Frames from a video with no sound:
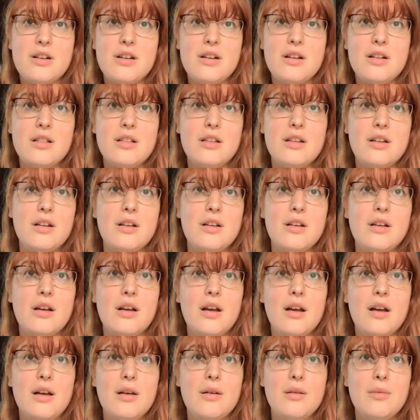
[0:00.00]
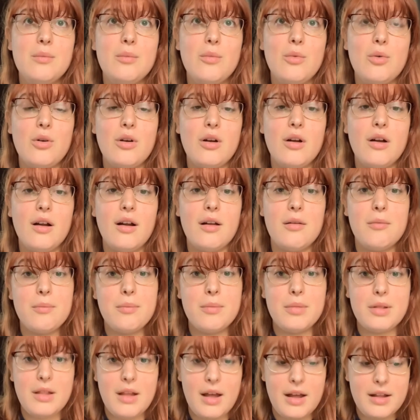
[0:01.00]
a little more
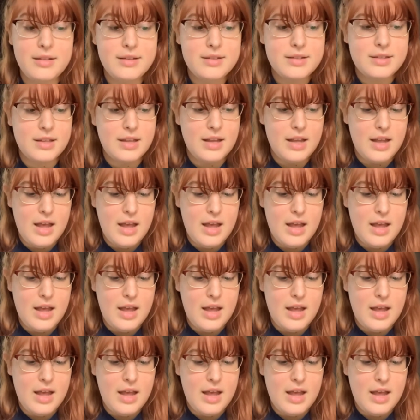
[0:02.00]
blunt.